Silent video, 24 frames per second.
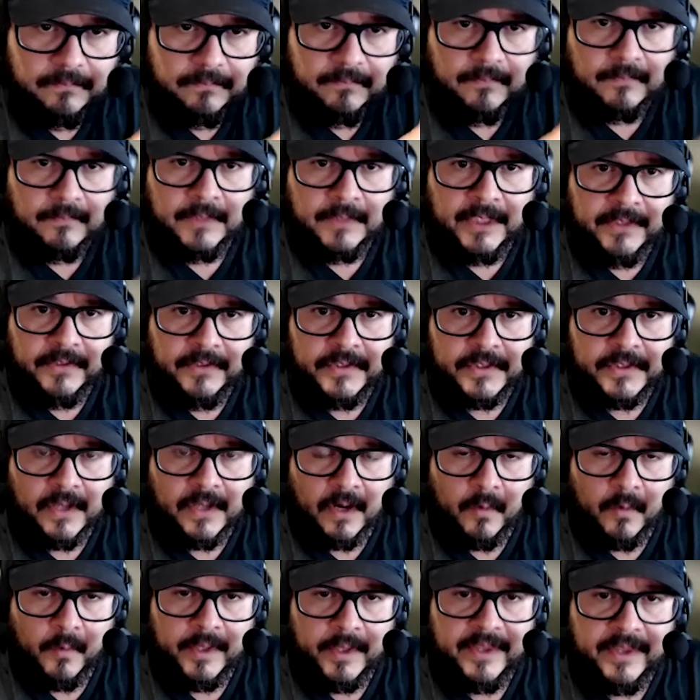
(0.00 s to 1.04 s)
that you
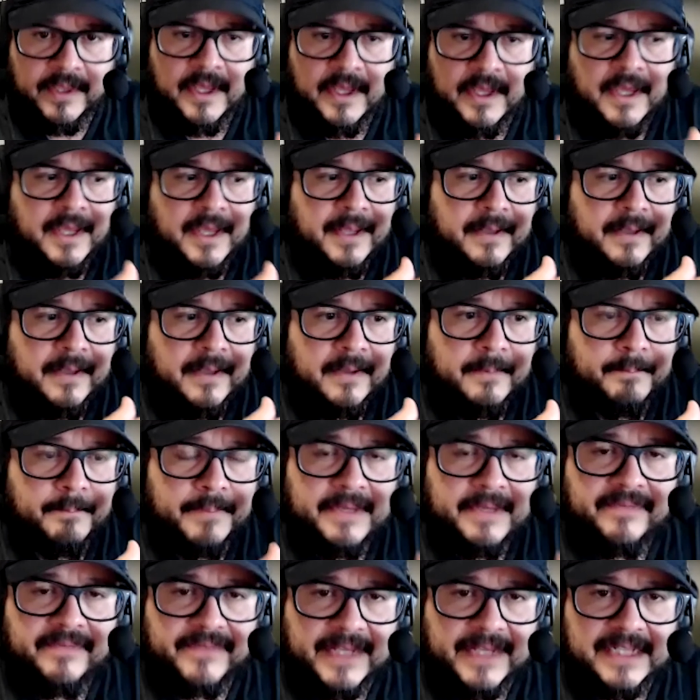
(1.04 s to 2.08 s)
start with,
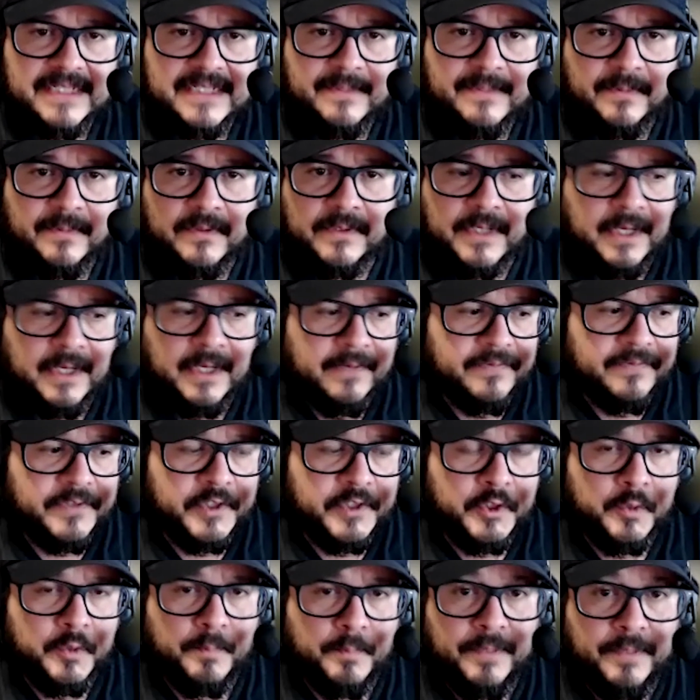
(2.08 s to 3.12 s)
be flexible enough
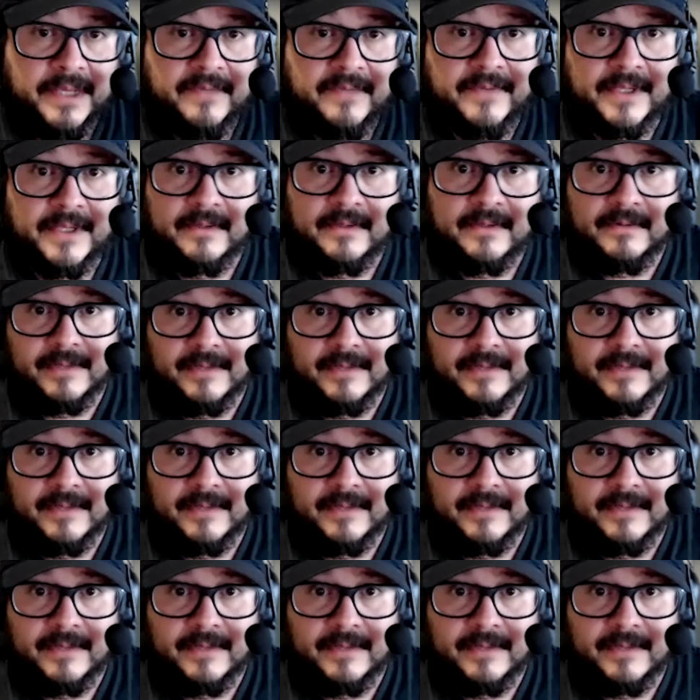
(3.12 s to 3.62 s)
to pivot